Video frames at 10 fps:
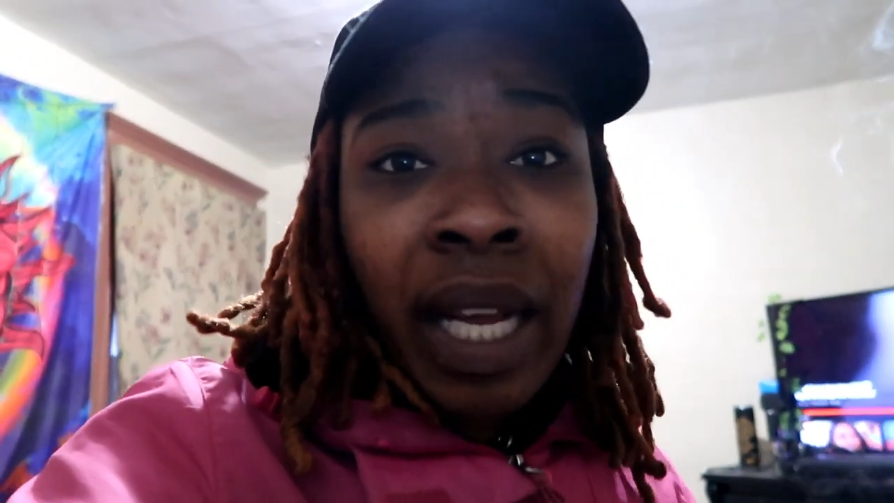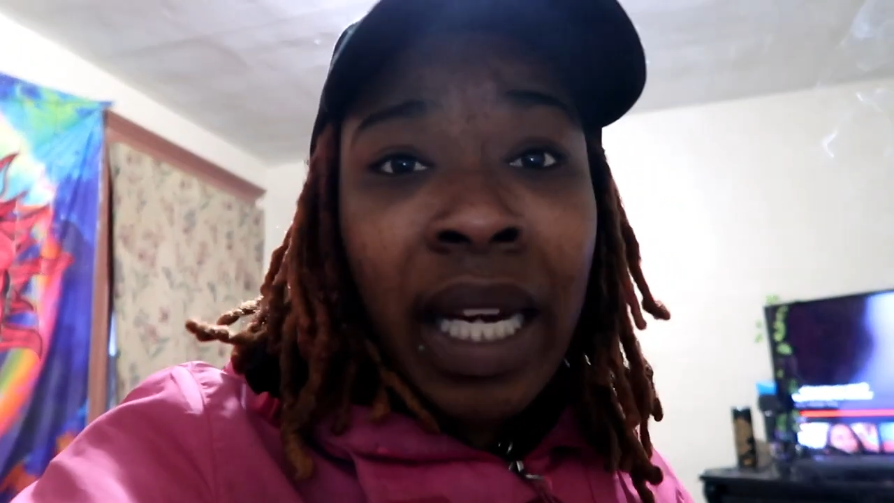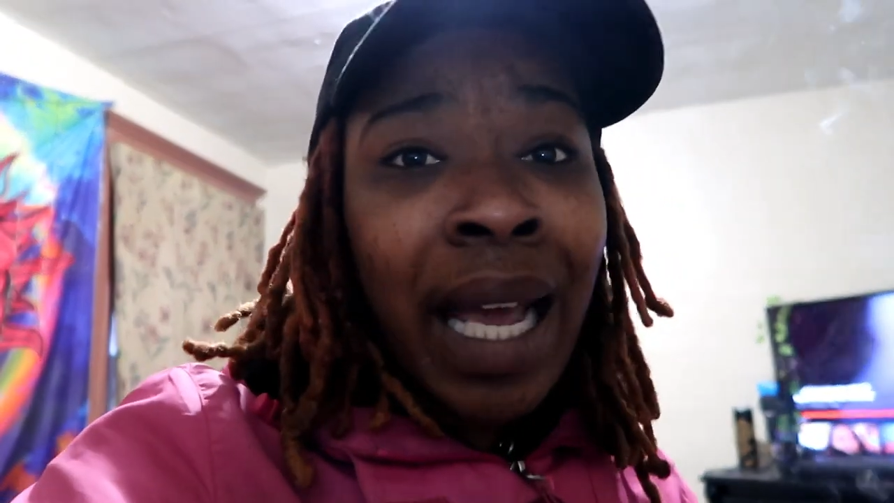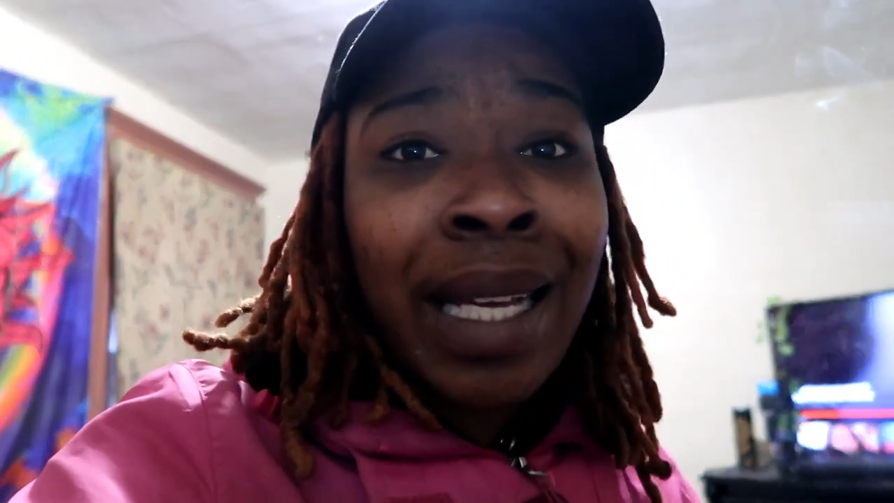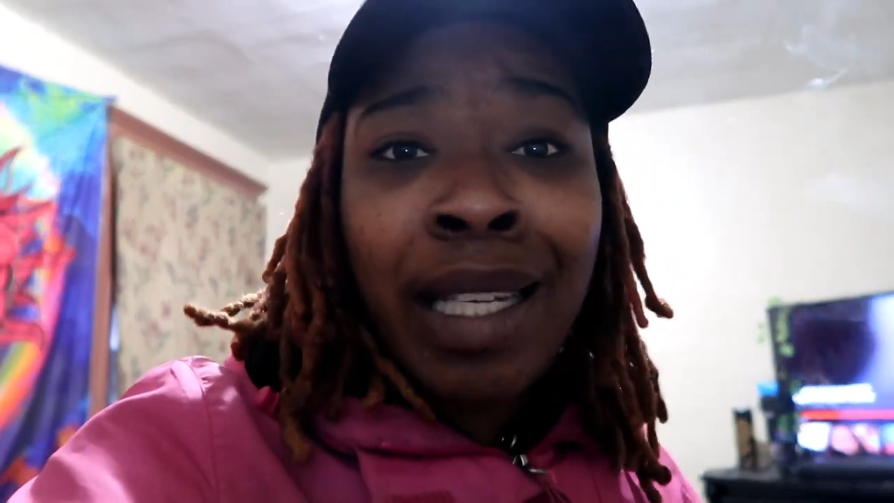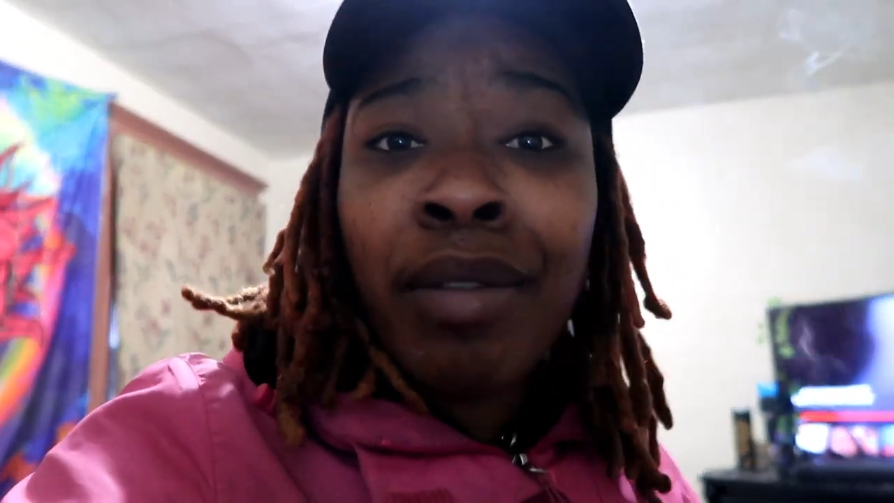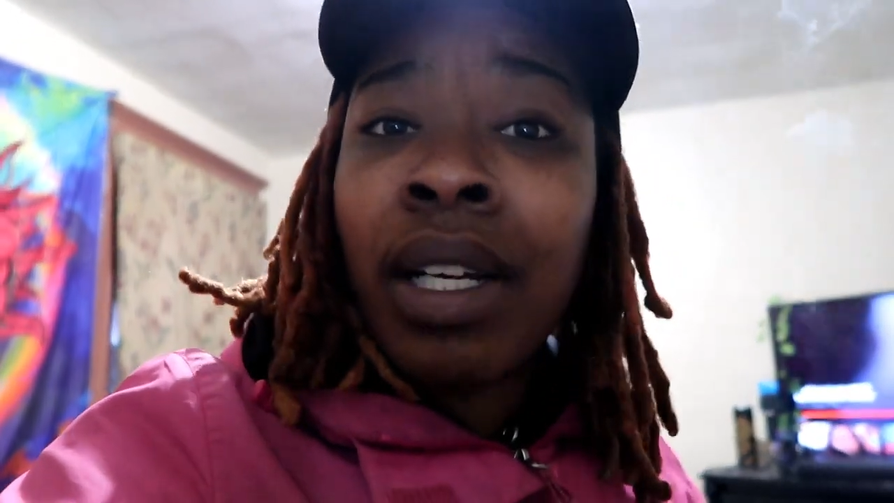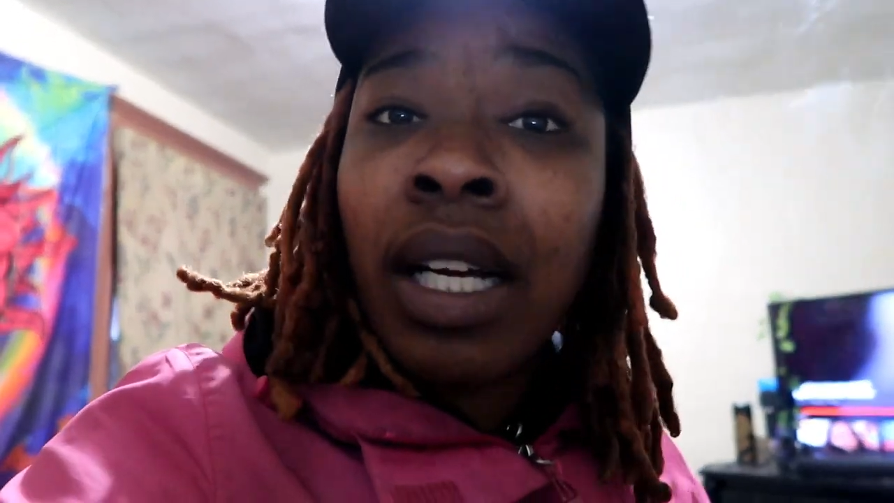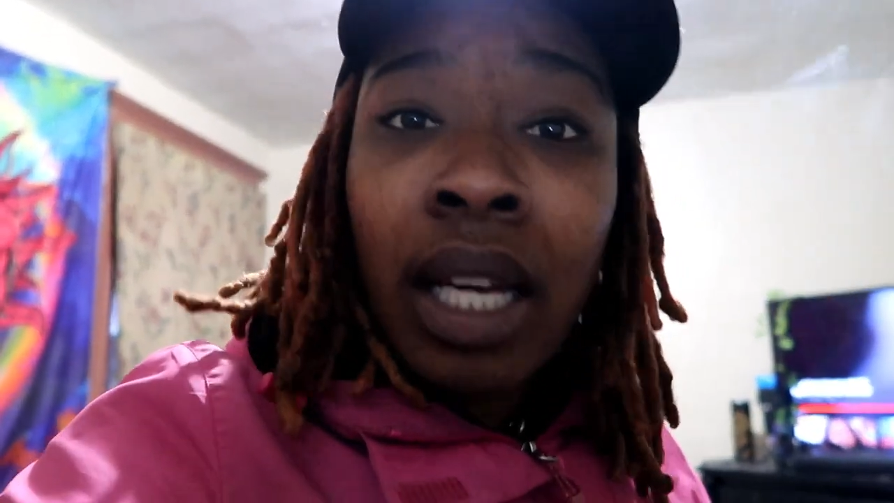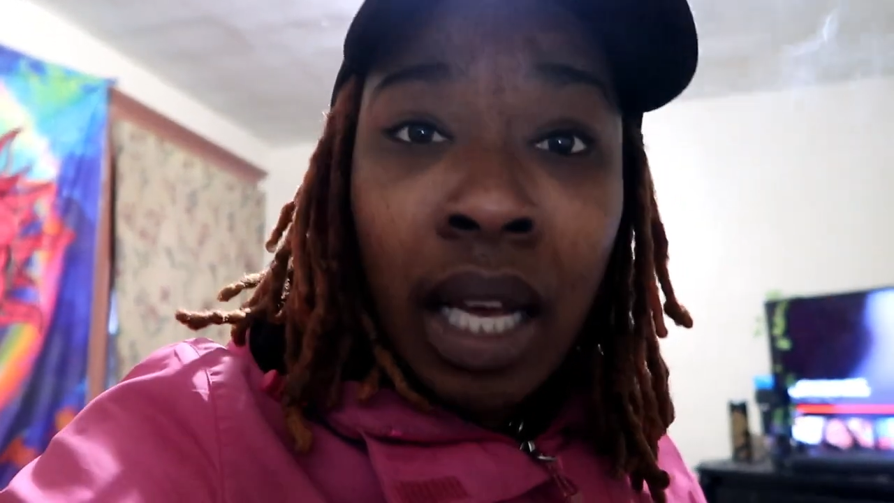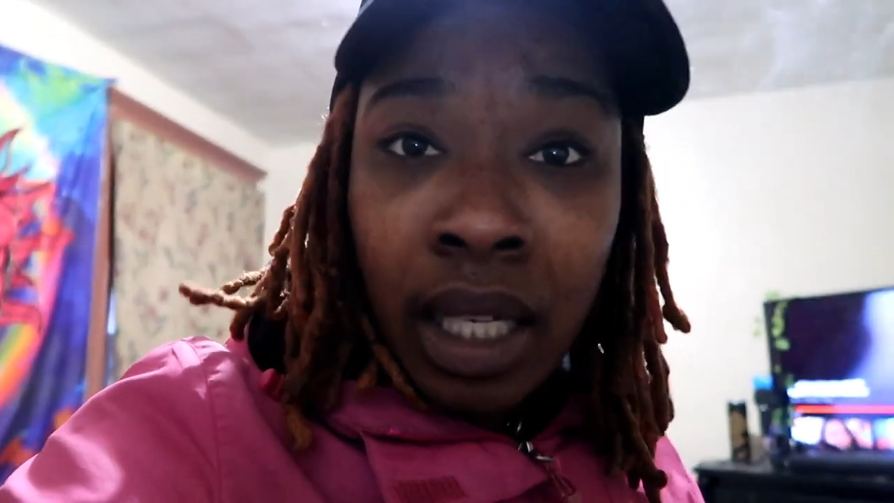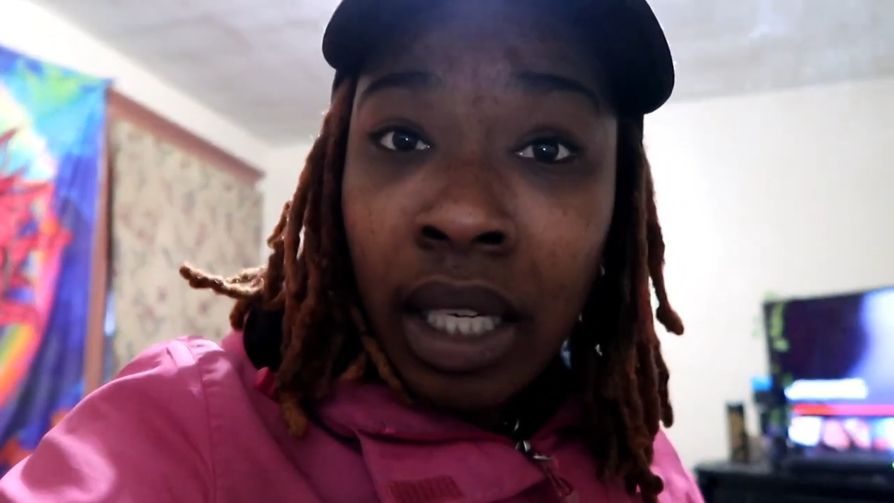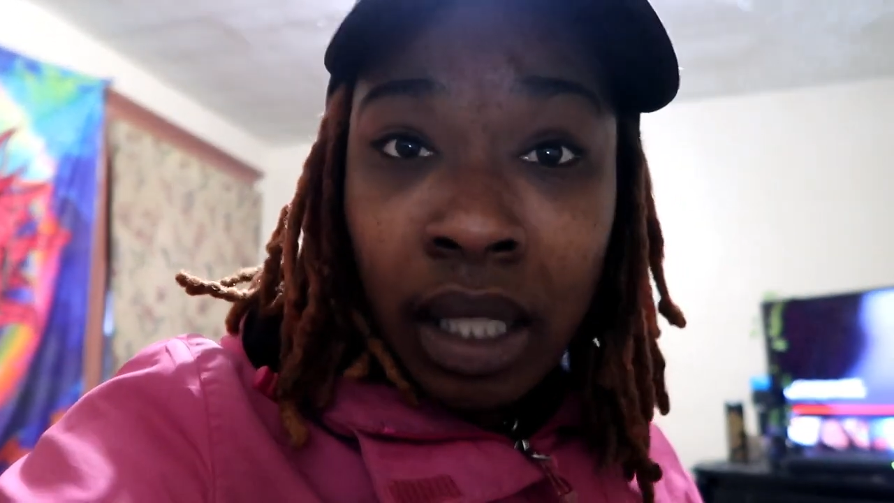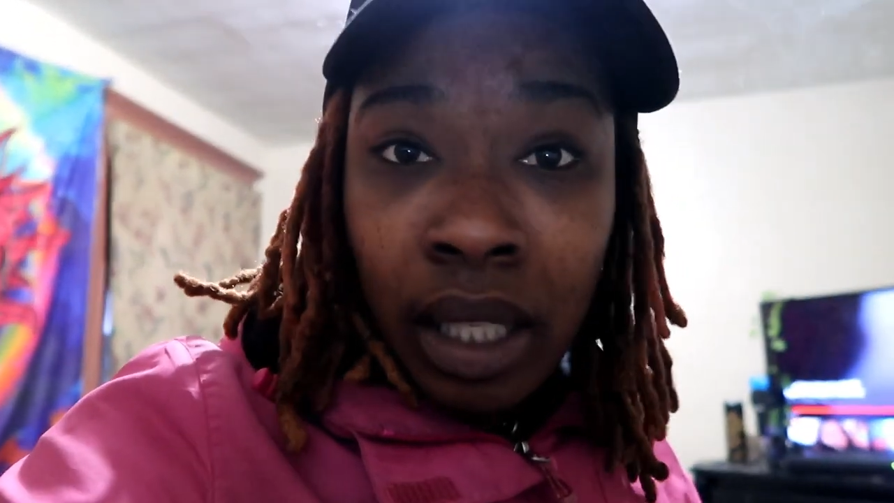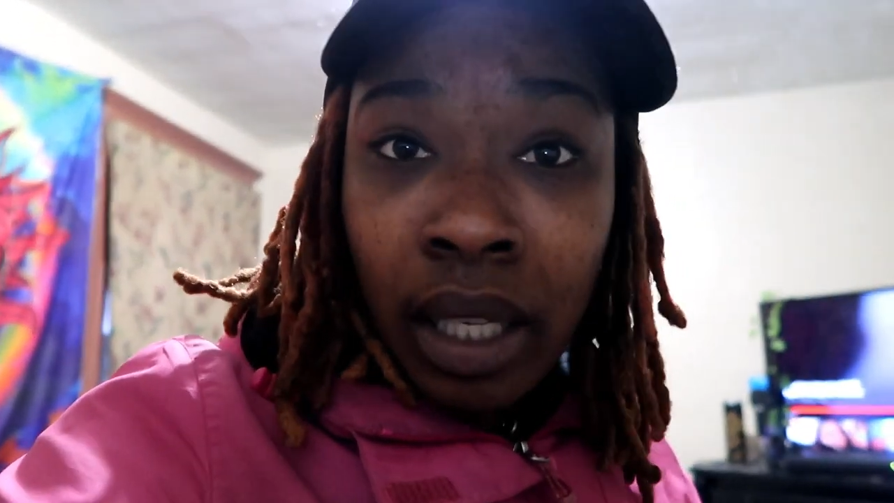and I ain't even
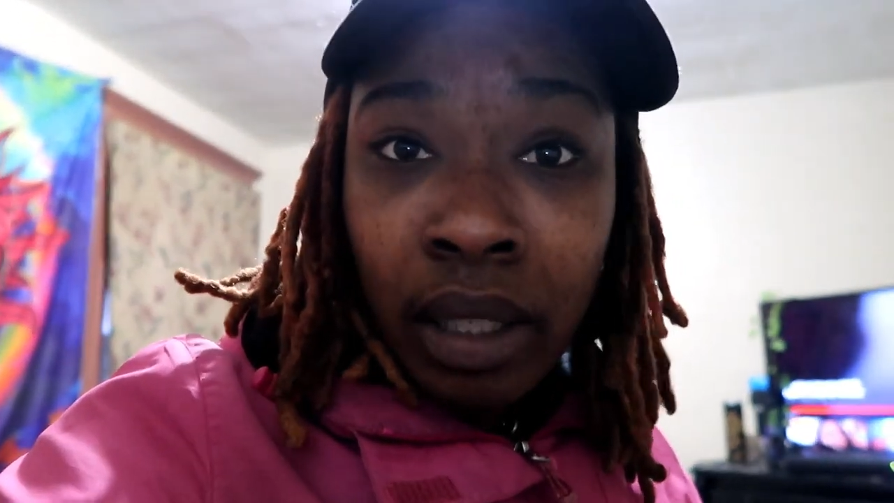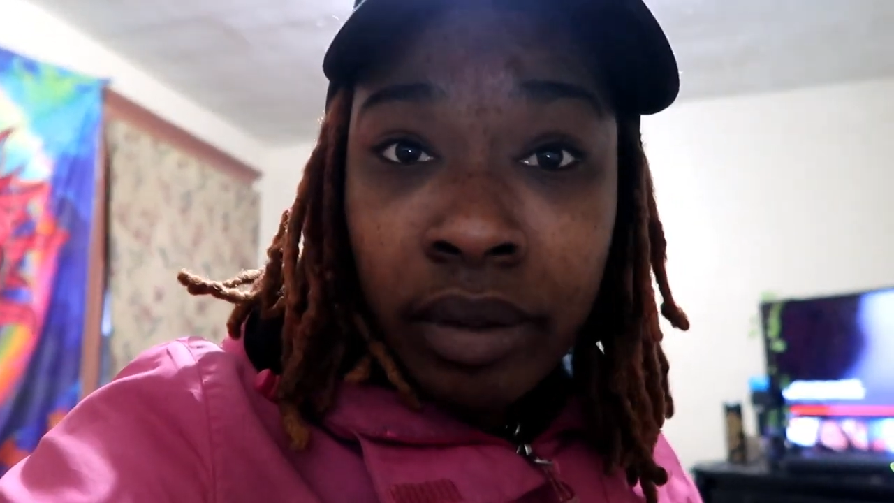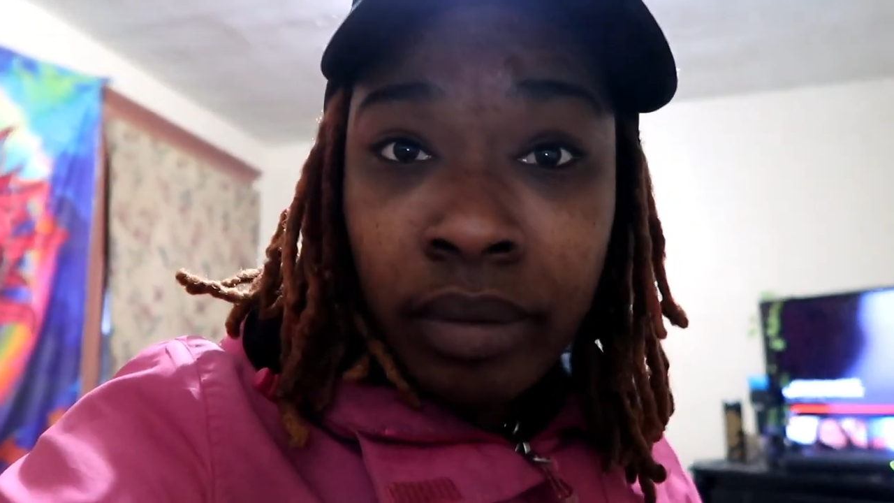clocking yet.